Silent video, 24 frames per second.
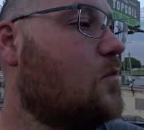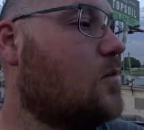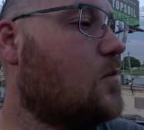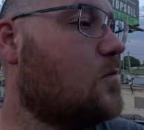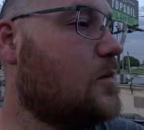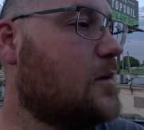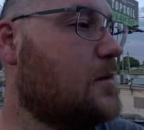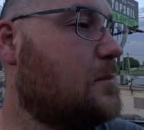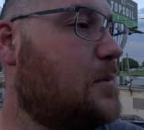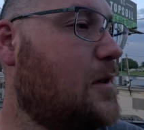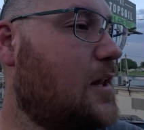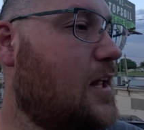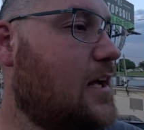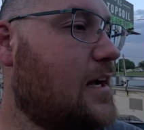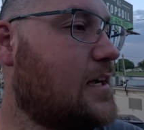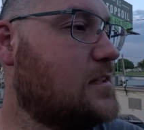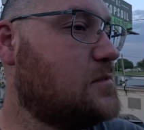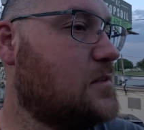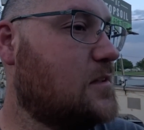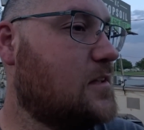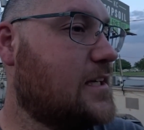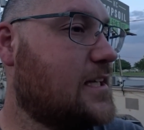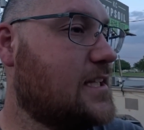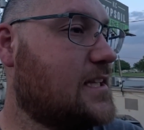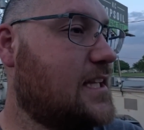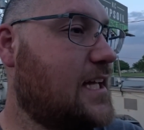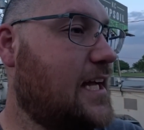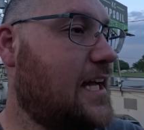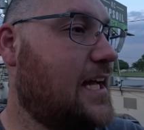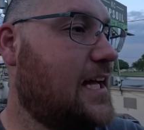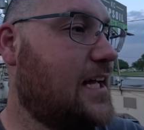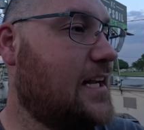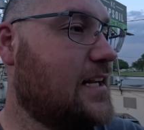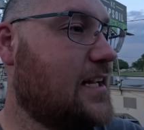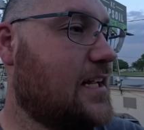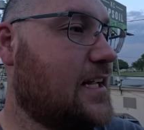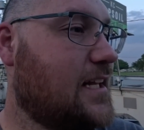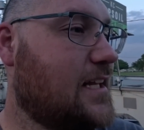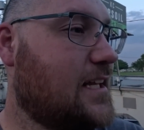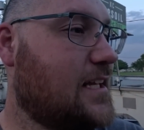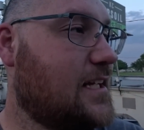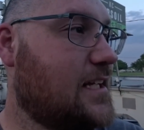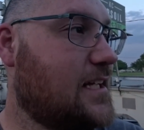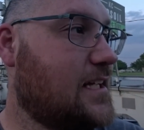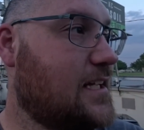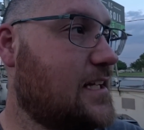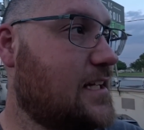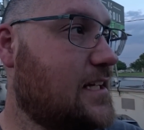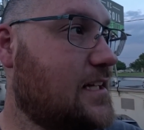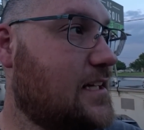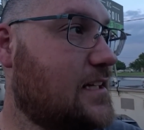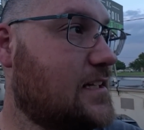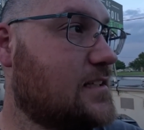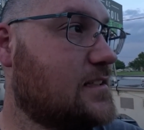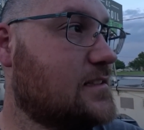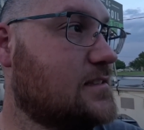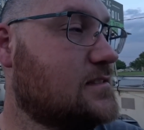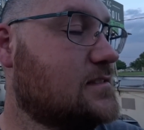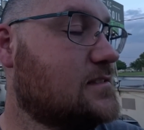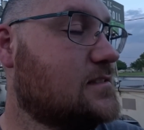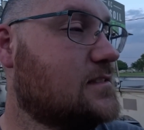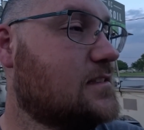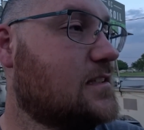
we'll replugs, we'll look at that, and then